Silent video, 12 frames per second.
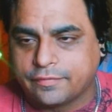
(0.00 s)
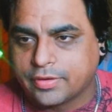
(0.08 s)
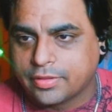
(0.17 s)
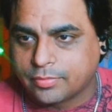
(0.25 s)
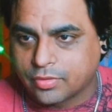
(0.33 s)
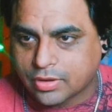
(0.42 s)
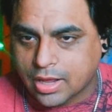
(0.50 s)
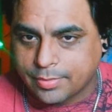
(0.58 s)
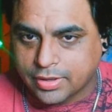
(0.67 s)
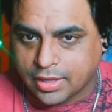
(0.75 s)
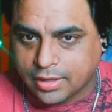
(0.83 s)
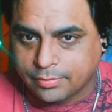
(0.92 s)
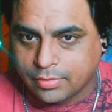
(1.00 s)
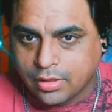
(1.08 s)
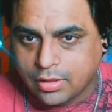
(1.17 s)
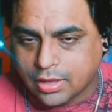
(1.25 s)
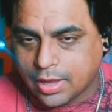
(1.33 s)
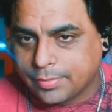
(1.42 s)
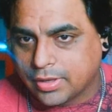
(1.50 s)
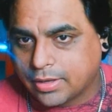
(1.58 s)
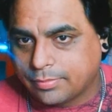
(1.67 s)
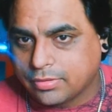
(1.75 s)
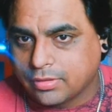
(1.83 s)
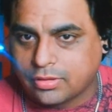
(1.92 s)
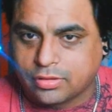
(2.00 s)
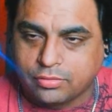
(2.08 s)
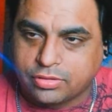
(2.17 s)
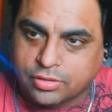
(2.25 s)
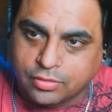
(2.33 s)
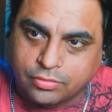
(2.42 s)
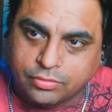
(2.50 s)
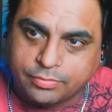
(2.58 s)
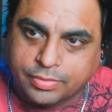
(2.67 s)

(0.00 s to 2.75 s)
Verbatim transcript: another Mortal Kombat game coming up so soon,